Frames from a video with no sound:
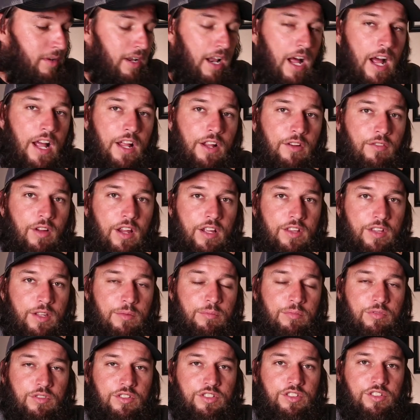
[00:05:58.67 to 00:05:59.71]
And I greatly
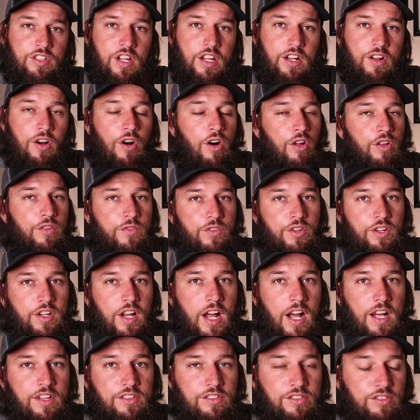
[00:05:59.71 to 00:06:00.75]
appreciate all of your
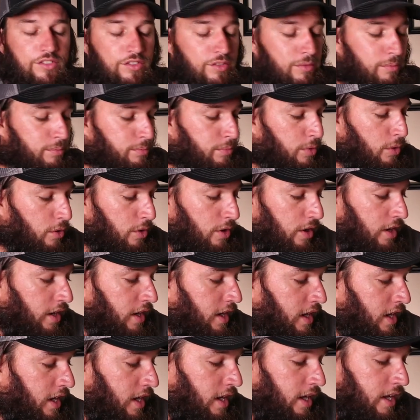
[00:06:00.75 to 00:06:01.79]
guys' support.
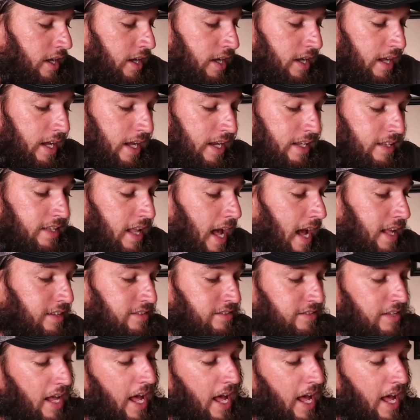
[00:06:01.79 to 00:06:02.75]
And that's